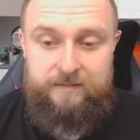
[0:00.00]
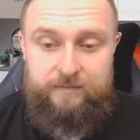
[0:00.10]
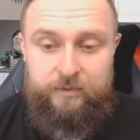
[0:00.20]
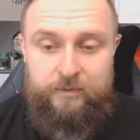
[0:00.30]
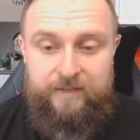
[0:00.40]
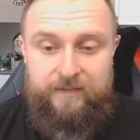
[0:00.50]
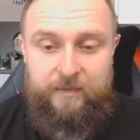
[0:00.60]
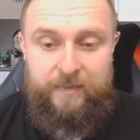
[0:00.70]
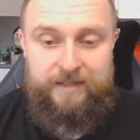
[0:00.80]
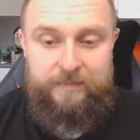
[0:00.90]
Rue giving
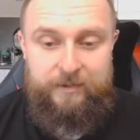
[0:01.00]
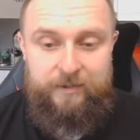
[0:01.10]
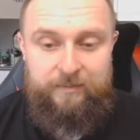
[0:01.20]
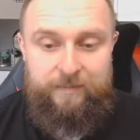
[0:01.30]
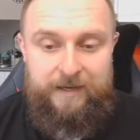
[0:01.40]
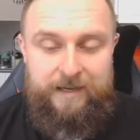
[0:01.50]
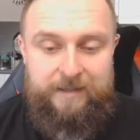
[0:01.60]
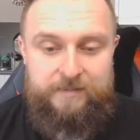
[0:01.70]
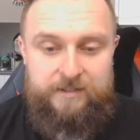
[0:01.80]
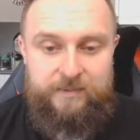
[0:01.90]
away the ball,
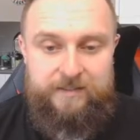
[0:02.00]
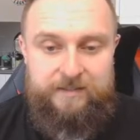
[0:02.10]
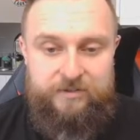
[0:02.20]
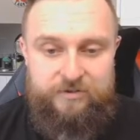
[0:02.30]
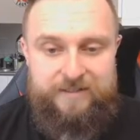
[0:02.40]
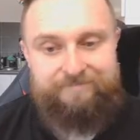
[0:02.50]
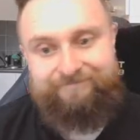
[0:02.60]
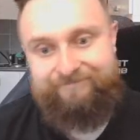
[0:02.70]
perhaps to his injury.